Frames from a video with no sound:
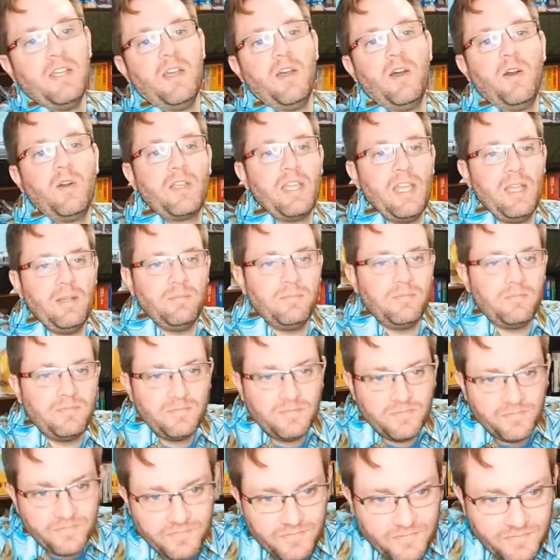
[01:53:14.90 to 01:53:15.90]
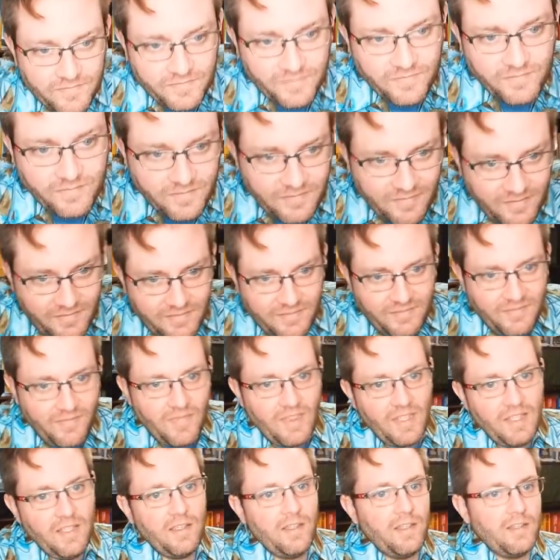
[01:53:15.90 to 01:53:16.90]
Okay.
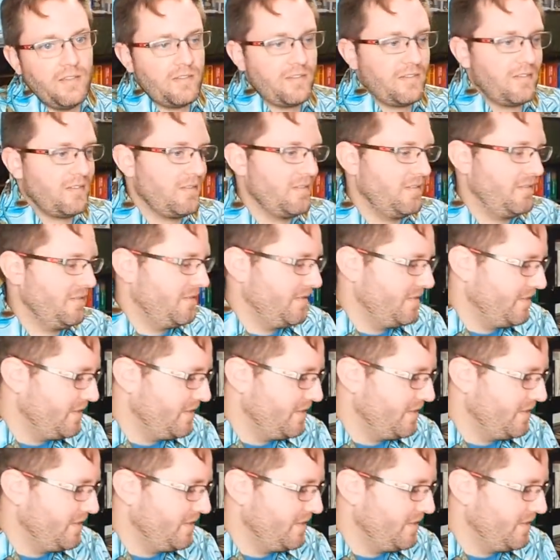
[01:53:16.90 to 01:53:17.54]
Yes.